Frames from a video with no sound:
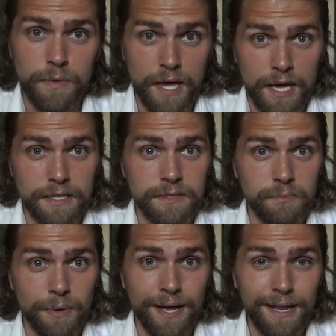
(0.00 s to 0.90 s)
Yes,
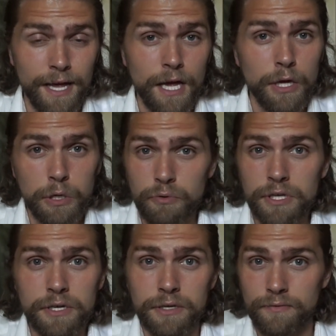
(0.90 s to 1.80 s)
but you
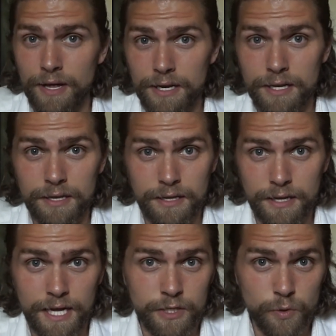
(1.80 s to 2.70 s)
really could have ended it
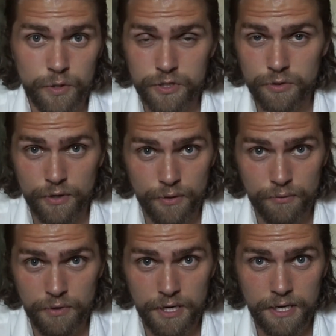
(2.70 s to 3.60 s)
at Toy Story
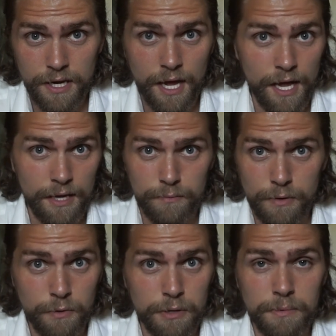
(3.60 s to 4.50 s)
3 and
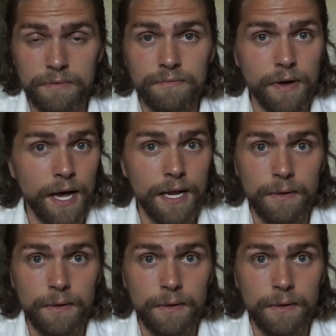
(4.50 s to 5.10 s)
we would have been fine.